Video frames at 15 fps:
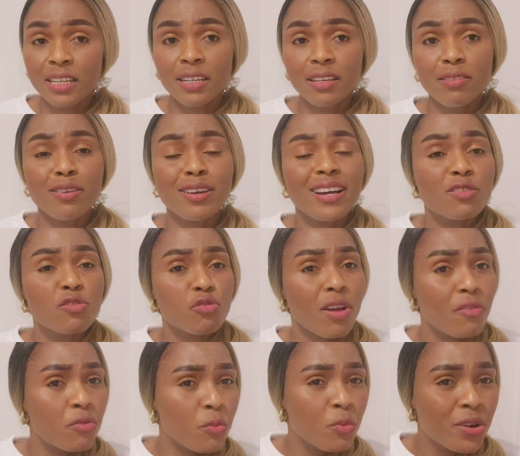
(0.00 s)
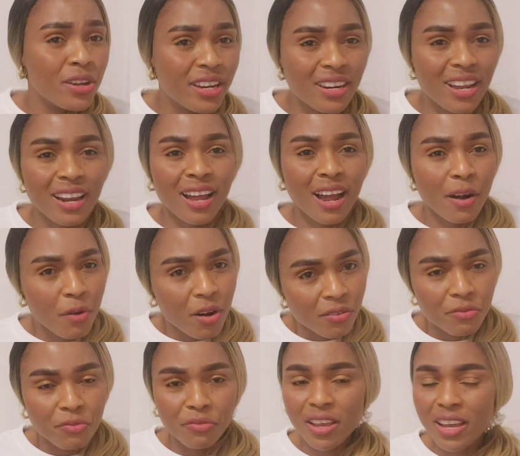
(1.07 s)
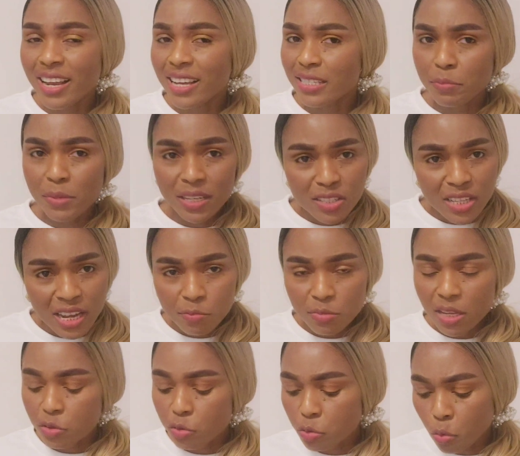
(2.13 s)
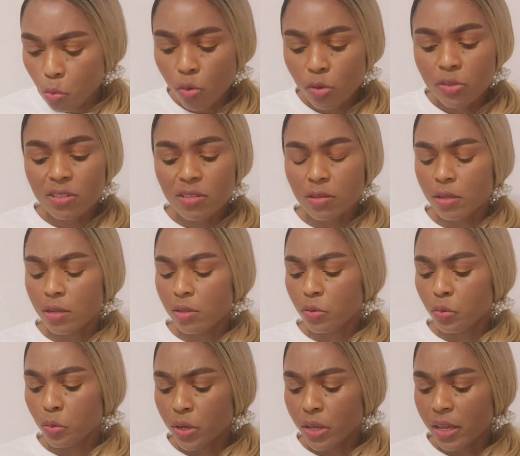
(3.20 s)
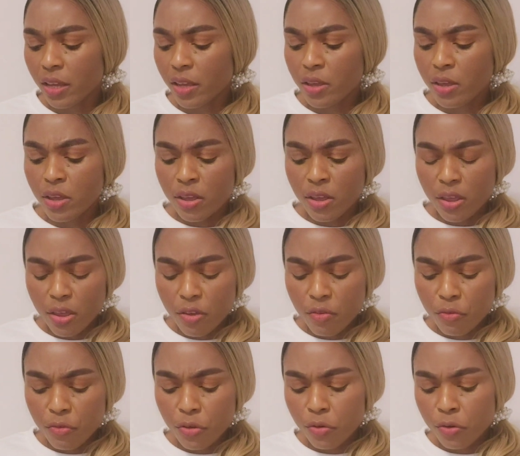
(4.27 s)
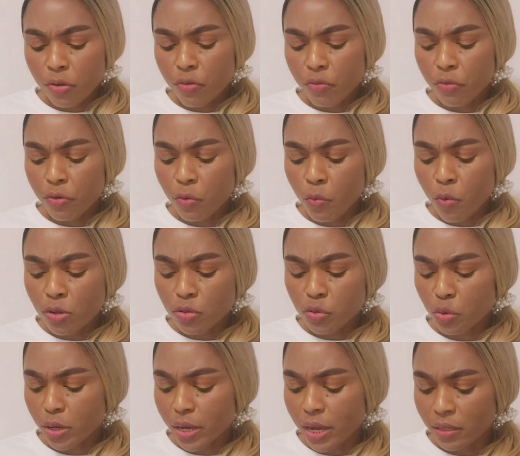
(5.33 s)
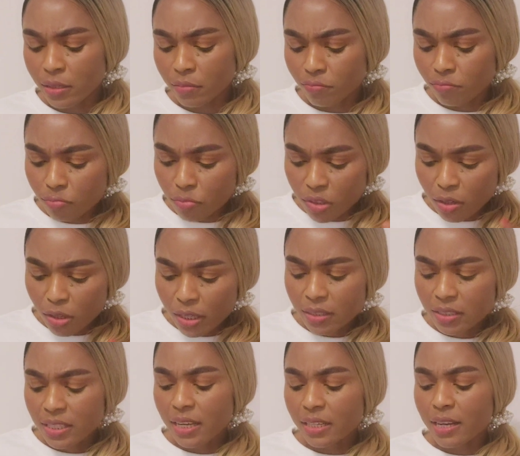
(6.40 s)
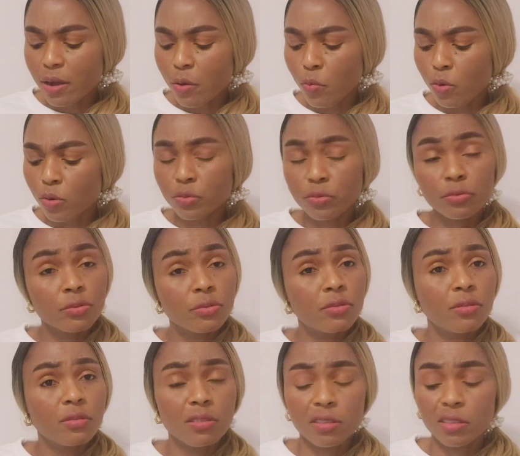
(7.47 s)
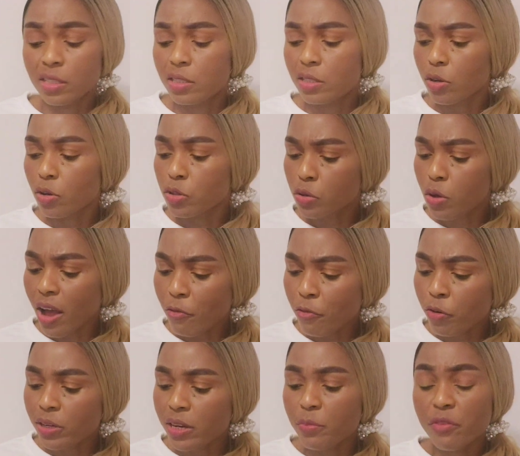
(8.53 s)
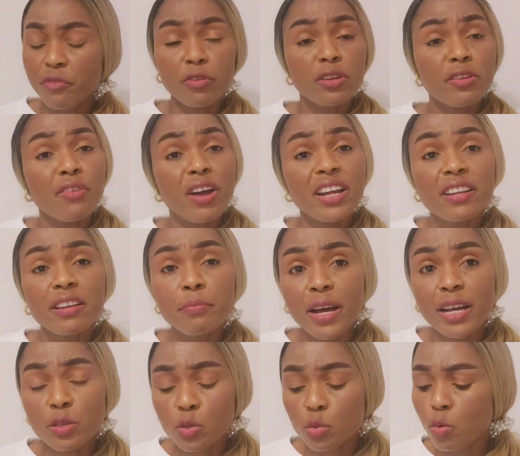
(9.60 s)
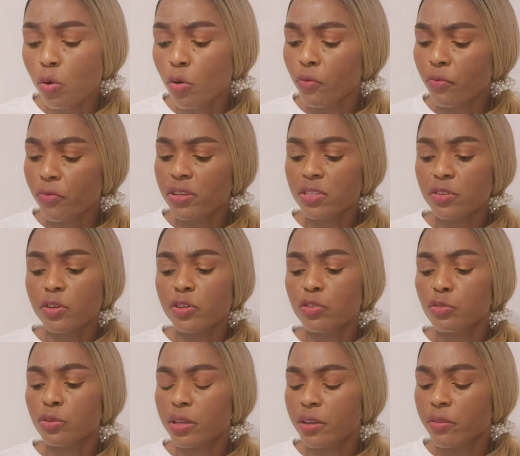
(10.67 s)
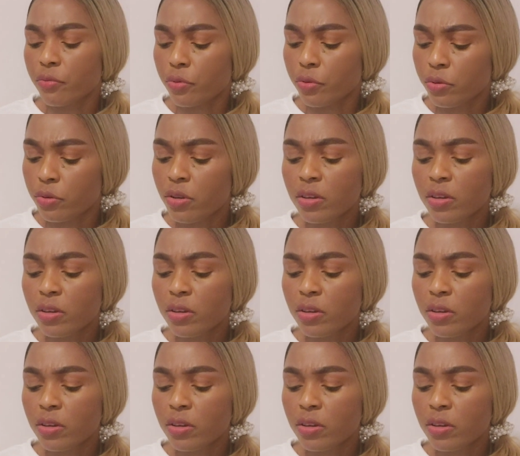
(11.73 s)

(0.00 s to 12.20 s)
You can travel within and around Vienna as many times as you want, okay? If you want, you can take that one. It's also affordable. If you divide it by 12, it's going to give you